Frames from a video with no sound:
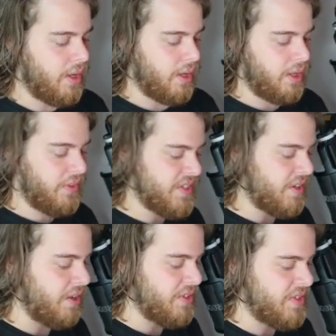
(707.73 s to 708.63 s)
This
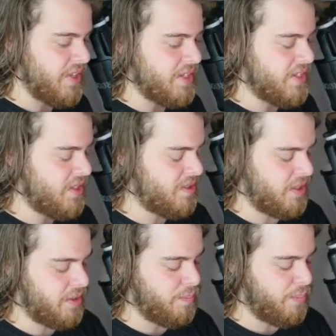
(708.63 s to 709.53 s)
card is nuts.
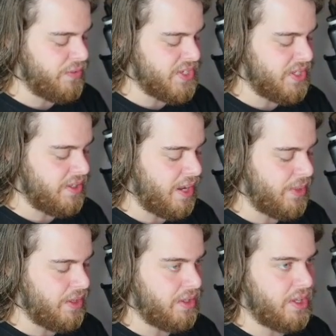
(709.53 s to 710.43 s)
It previously came
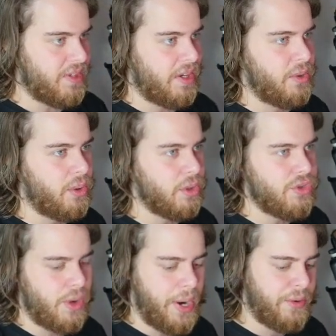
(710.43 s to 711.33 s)
in at an
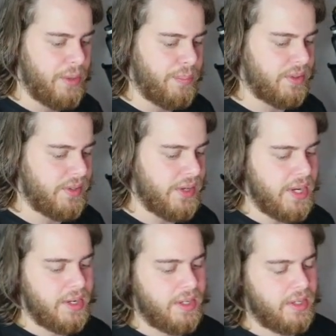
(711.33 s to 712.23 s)
ultra rare reprint,
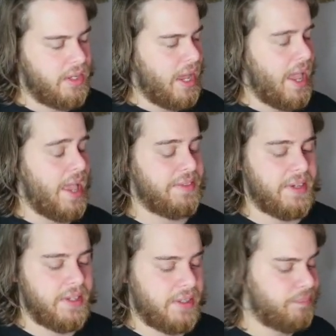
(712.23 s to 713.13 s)
and
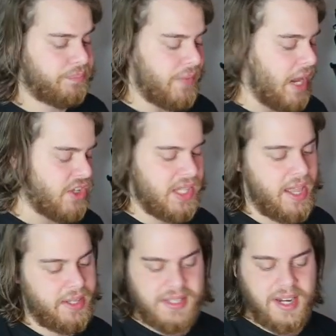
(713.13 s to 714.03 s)
I just
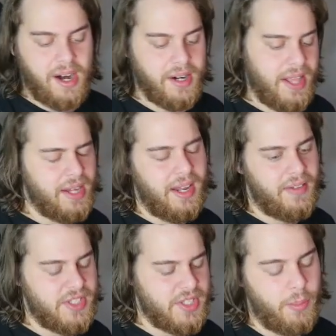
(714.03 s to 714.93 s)
like this card. I love
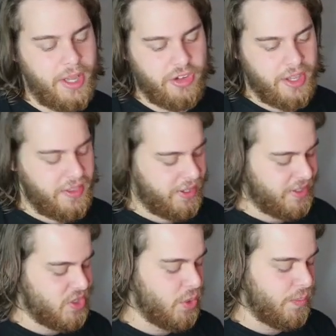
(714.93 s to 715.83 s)
it so much. I think
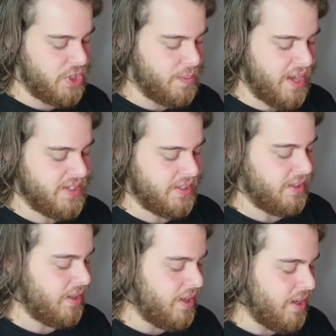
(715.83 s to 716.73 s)
it's super spicy.
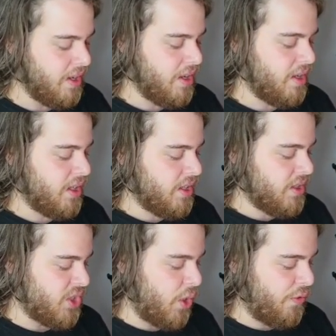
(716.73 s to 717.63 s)

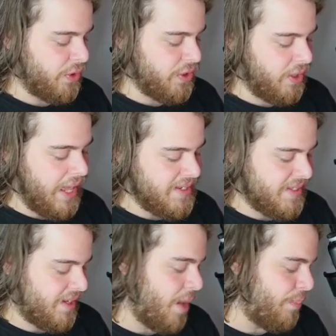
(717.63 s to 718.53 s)
So for the
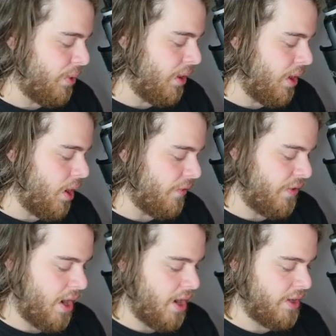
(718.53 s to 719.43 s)
last couple of
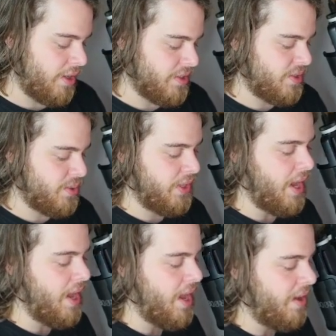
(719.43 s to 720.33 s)
cards, we
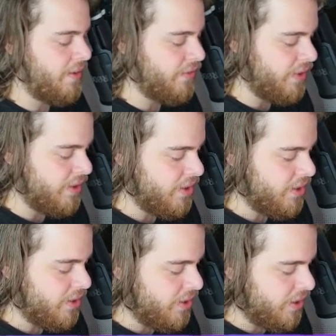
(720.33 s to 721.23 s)
have
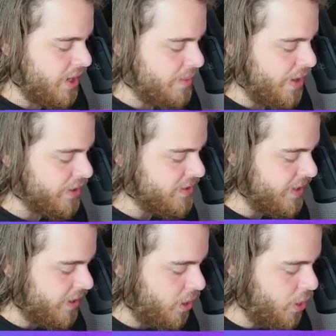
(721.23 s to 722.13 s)
Chimera
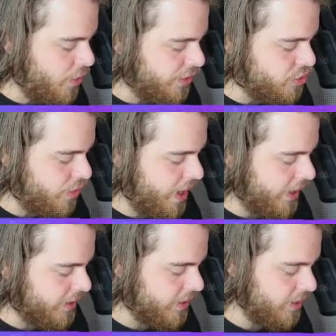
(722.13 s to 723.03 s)
Tech Over
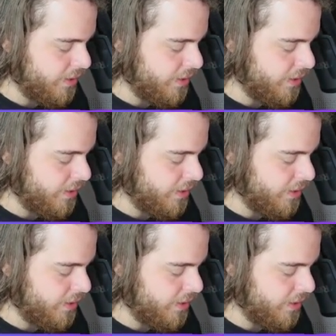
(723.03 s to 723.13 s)
Dragon,